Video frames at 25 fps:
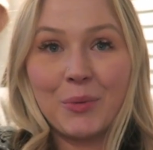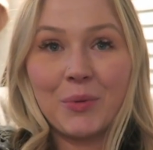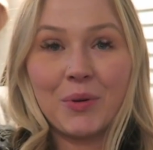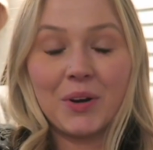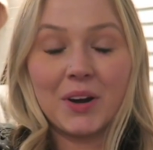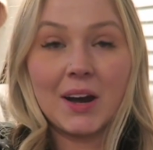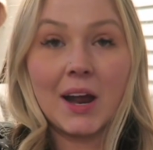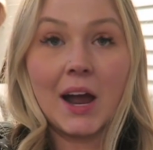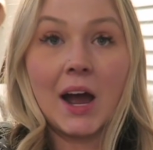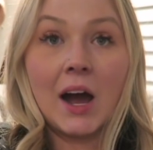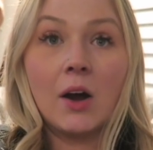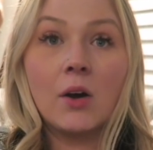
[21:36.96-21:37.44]

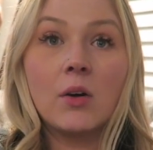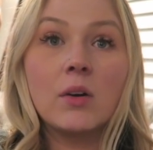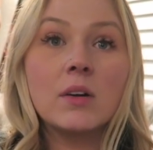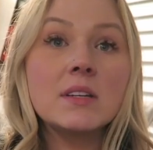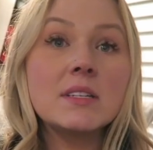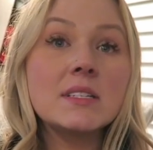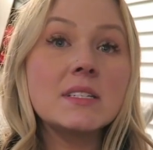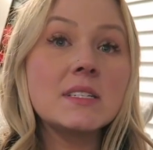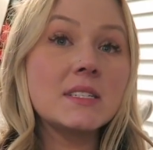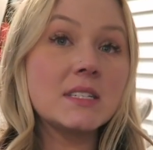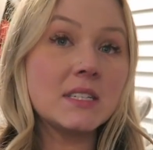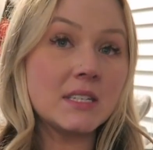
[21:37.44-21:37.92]
work
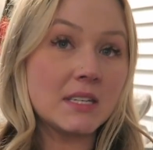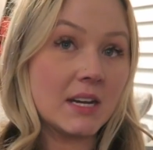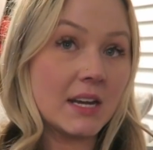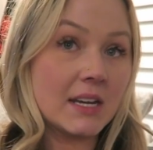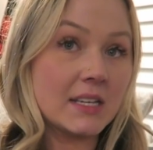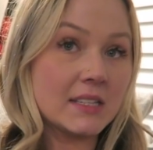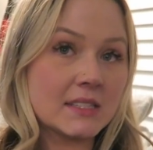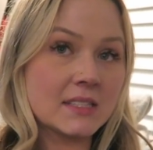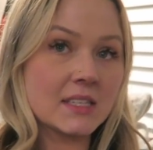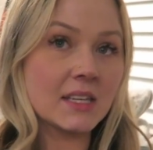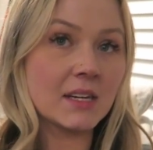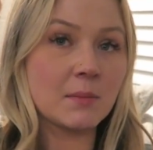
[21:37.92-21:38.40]
out.
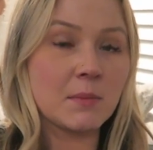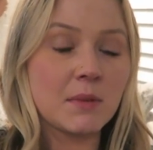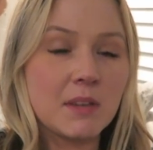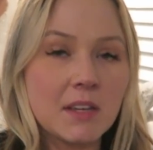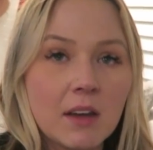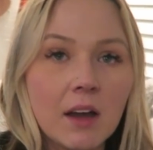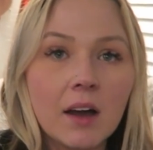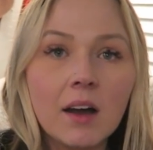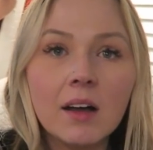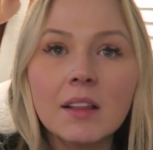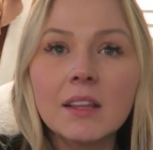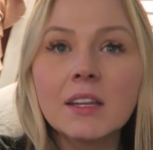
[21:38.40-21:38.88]
Tonight's going to
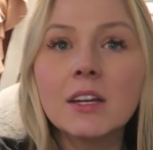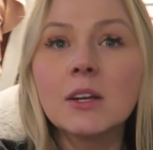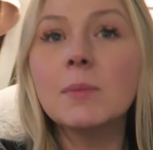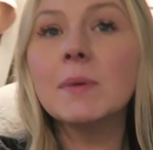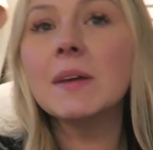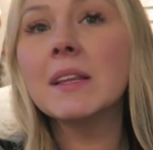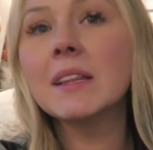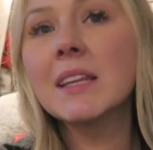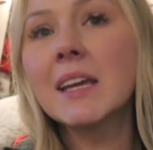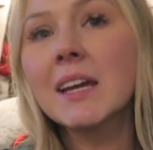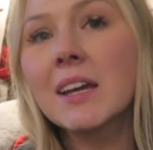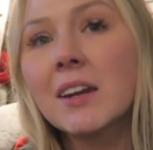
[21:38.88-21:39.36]
be a little
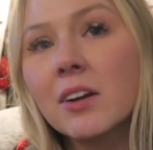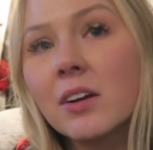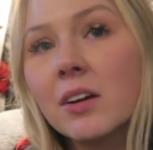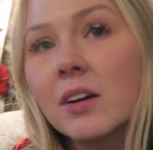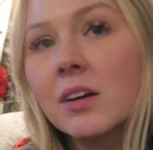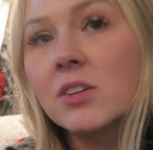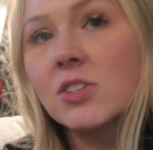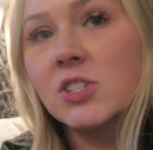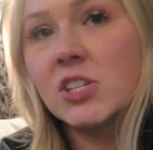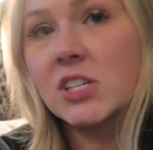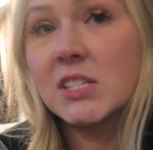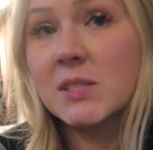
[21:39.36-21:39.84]
bit
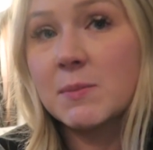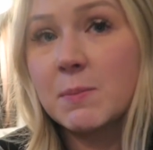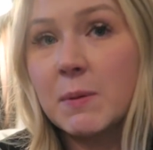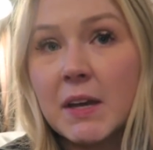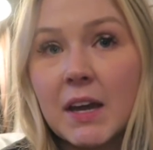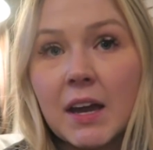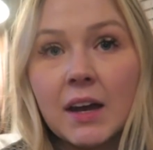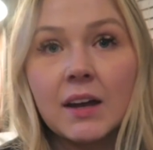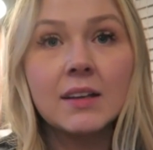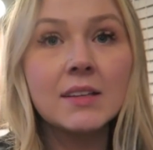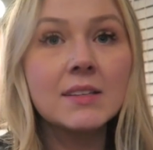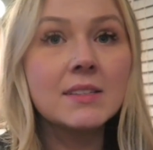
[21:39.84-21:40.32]
later just
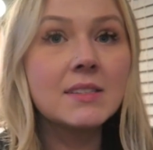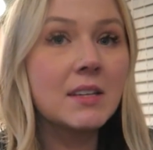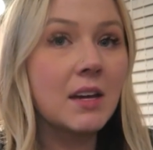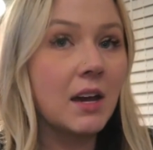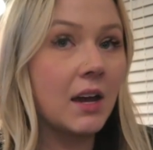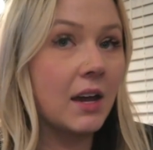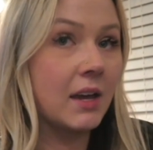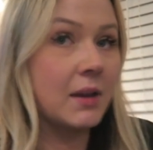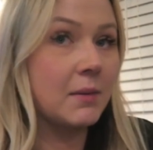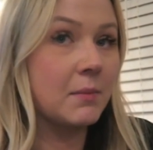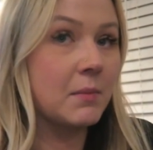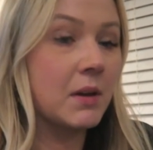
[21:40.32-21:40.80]
because
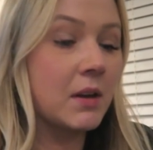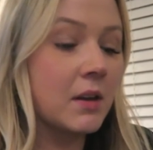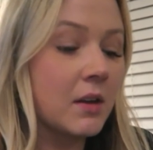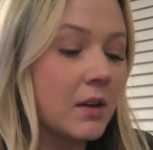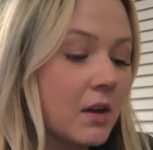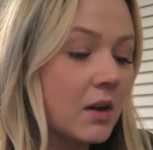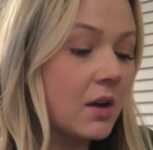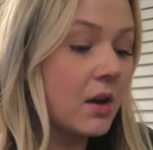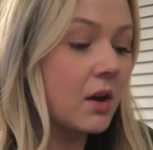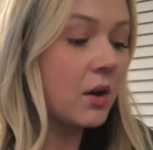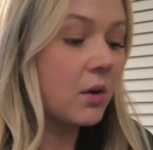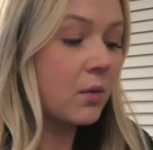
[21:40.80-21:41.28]
I'm
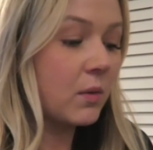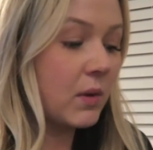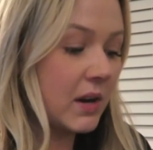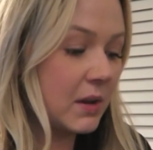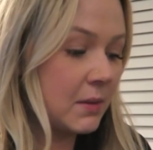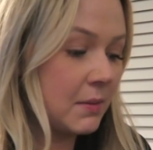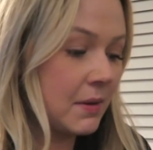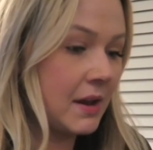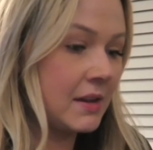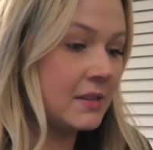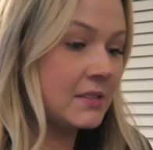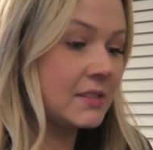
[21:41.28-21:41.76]

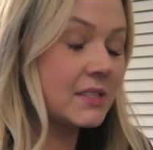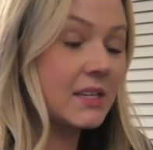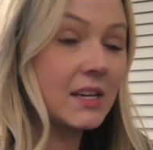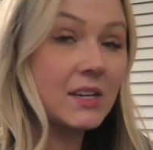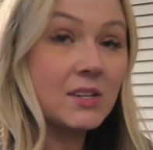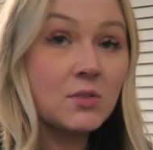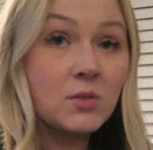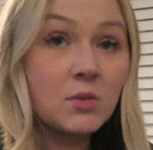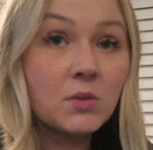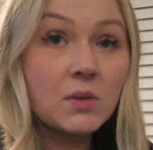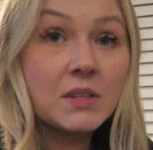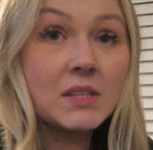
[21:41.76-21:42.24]
running behind
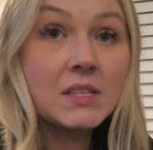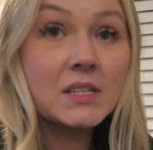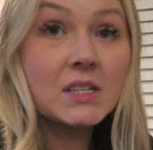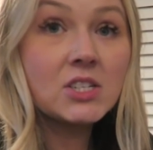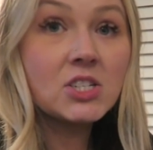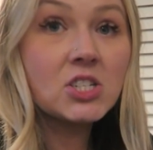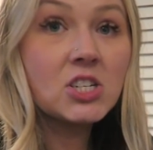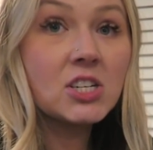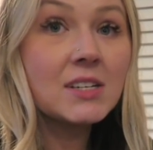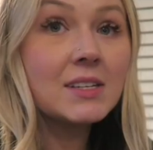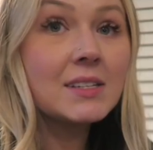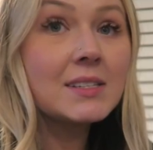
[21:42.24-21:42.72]
schedule with the
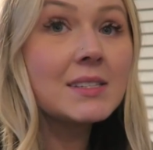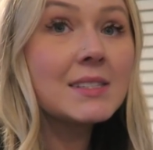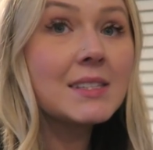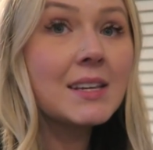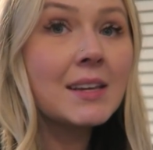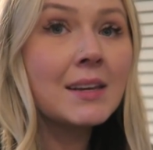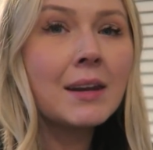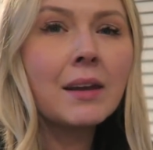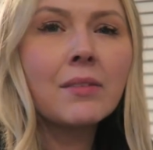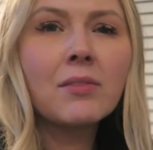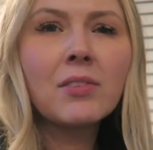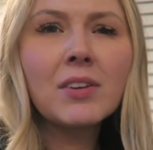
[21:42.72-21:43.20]
dishes
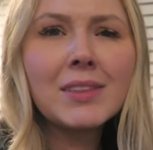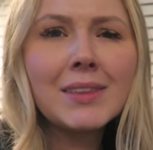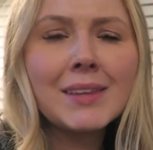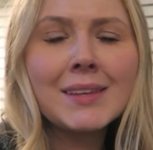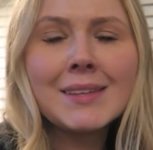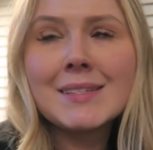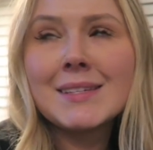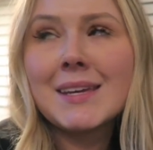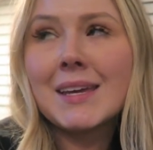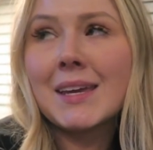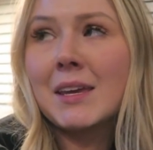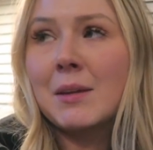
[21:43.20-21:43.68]
and
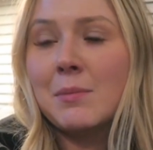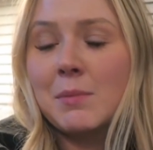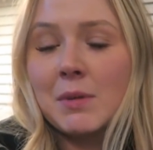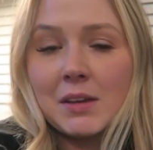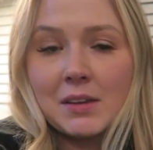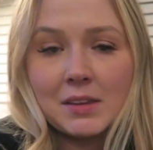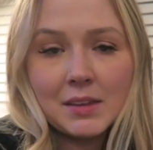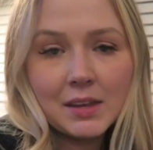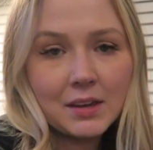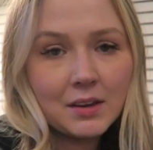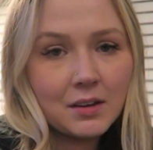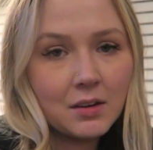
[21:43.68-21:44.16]
everything taking
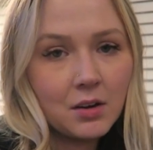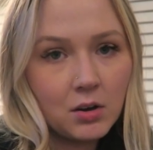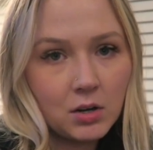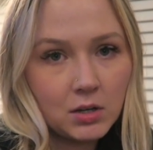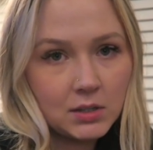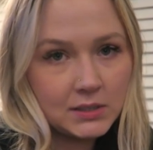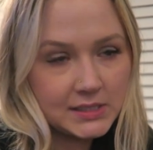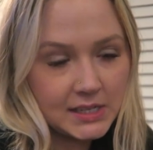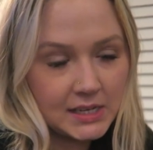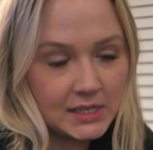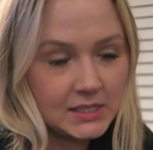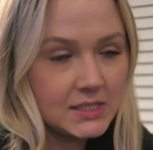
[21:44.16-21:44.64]
me like
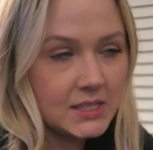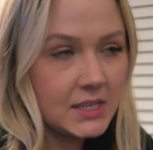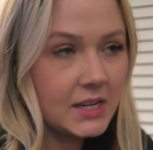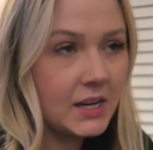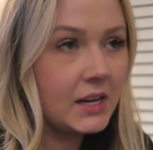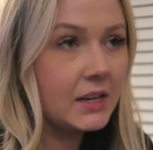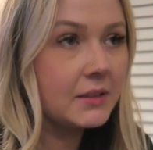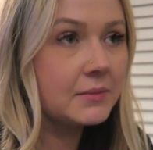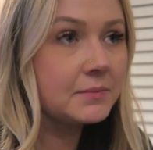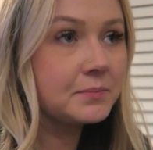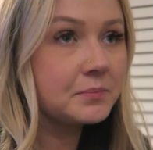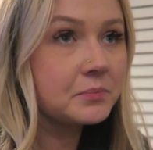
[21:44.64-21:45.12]
all day
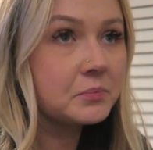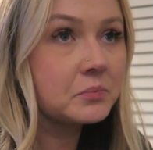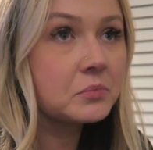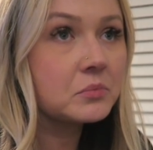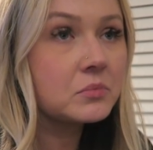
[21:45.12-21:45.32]
today.